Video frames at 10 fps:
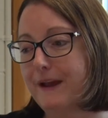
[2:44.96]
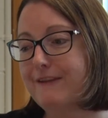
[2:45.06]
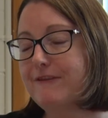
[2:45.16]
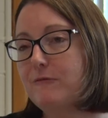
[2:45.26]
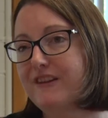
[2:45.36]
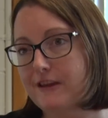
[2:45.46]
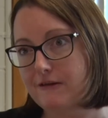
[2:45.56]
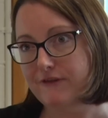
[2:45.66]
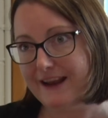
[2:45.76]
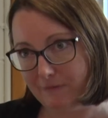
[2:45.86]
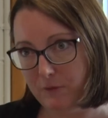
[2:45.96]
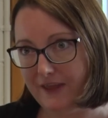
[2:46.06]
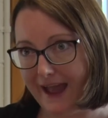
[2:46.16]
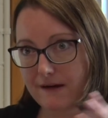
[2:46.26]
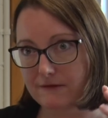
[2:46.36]
even
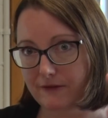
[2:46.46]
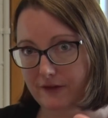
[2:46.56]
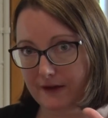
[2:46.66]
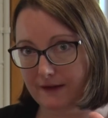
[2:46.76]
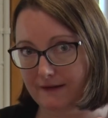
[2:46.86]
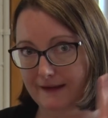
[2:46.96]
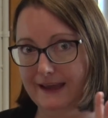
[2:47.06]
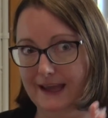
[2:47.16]
without the